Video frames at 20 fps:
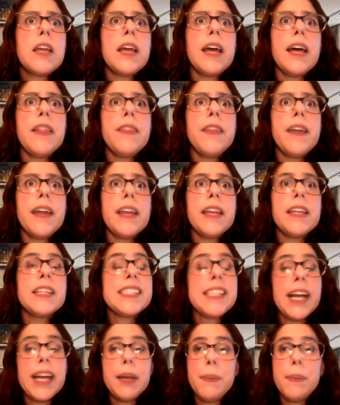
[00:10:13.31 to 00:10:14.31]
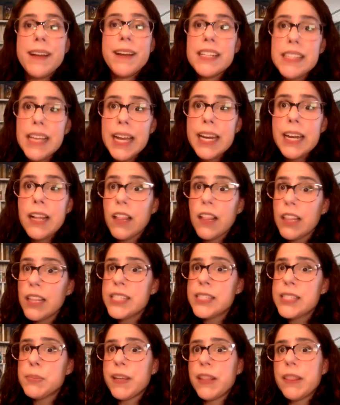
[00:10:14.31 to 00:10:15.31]
And then side by side,
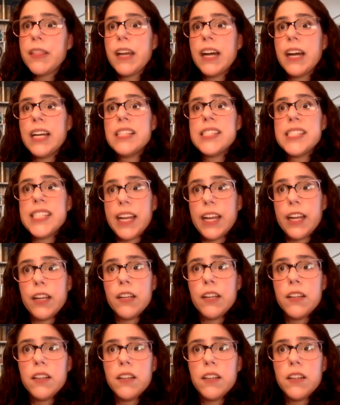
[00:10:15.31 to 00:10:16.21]
Elizabeth got sick.